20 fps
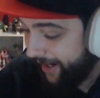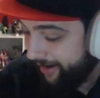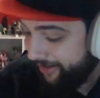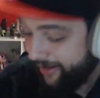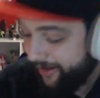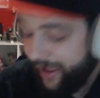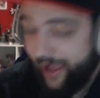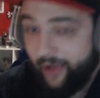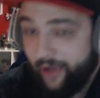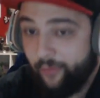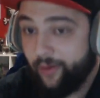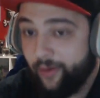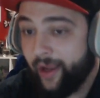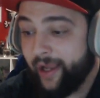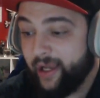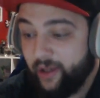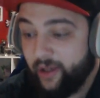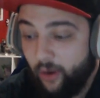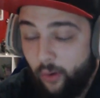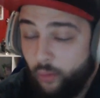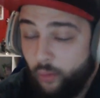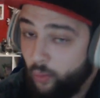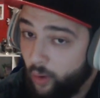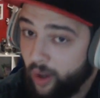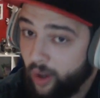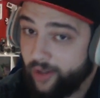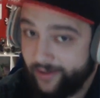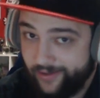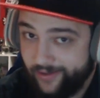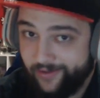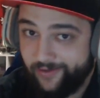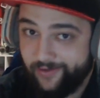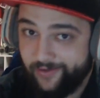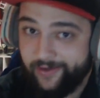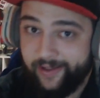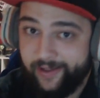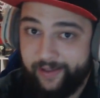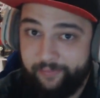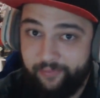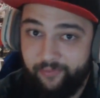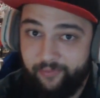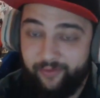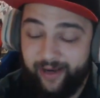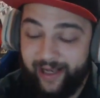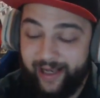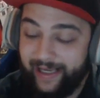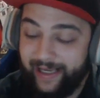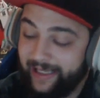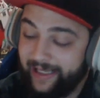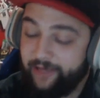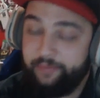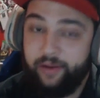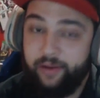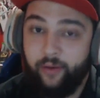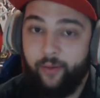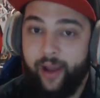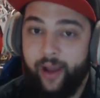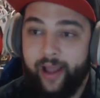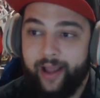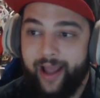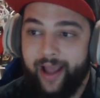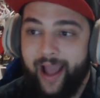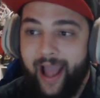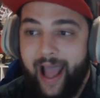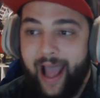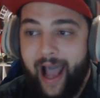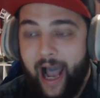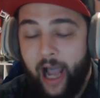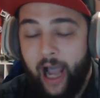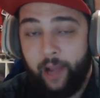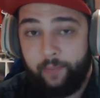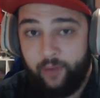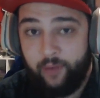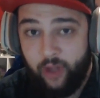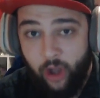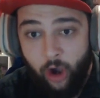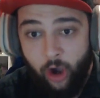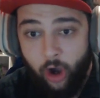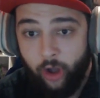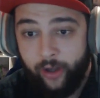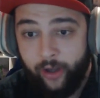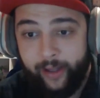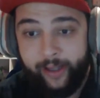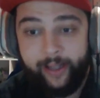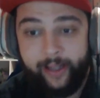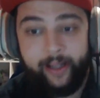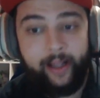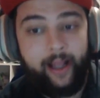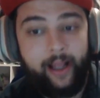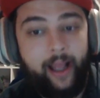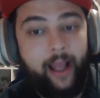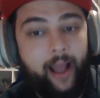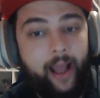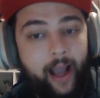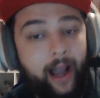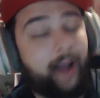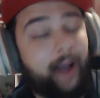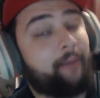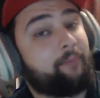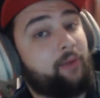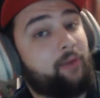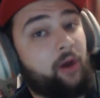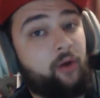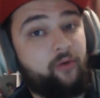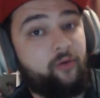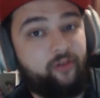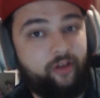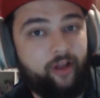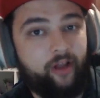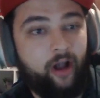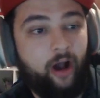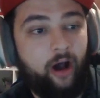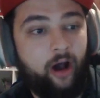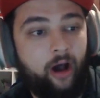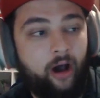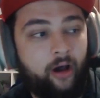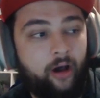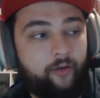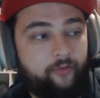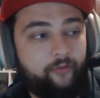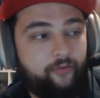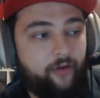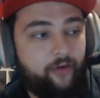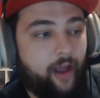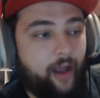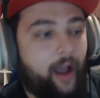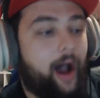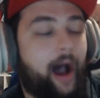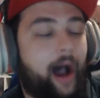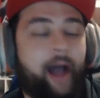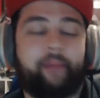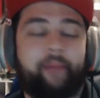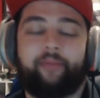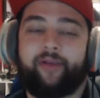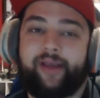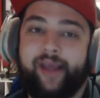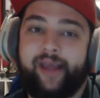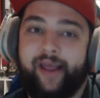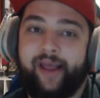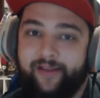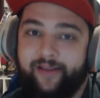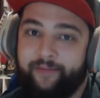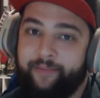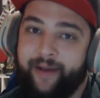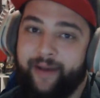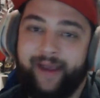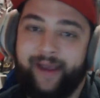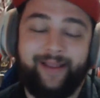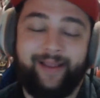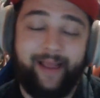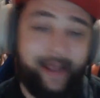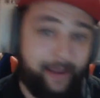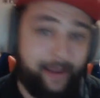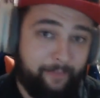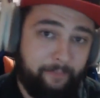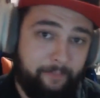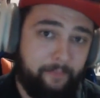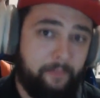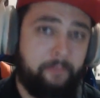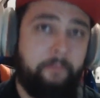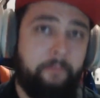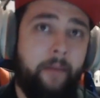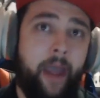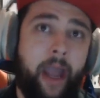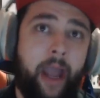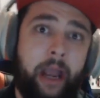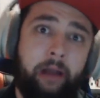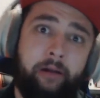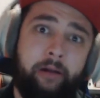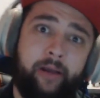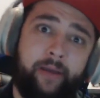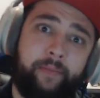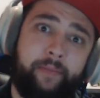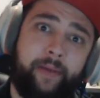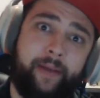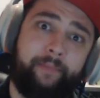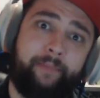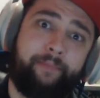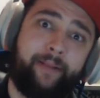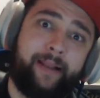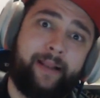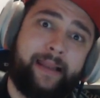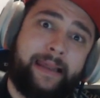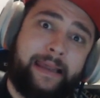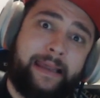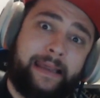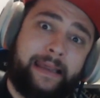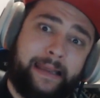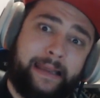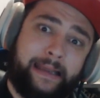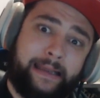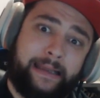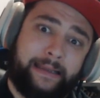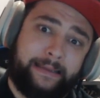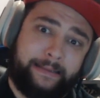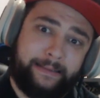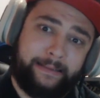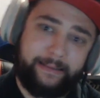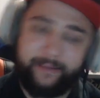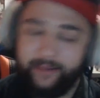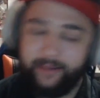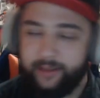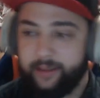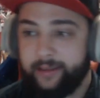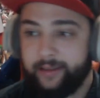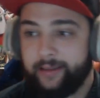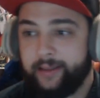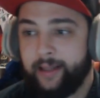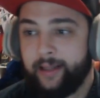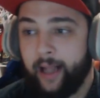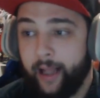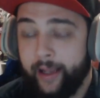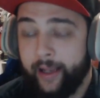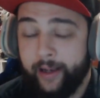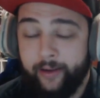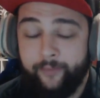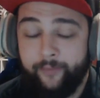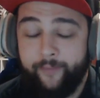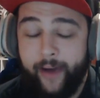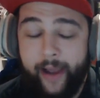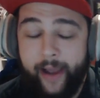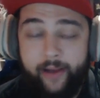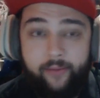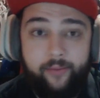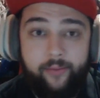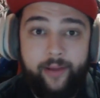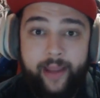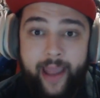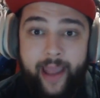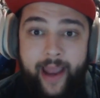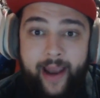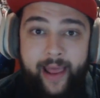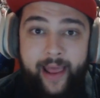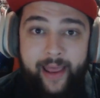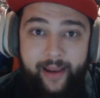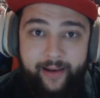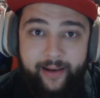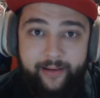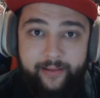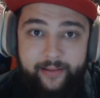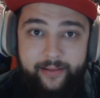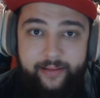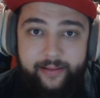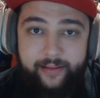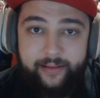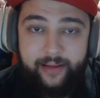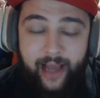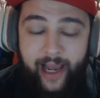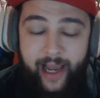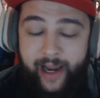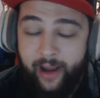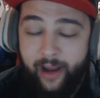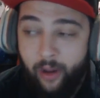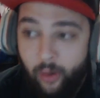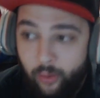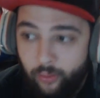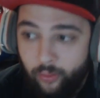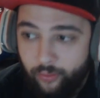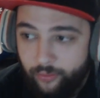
day, when I don't want to sleep, when I need to be awake, I'm yawning, I'm dozing off, I'm looking at the bed like, marry me, please. You know, I don't get it. I don't.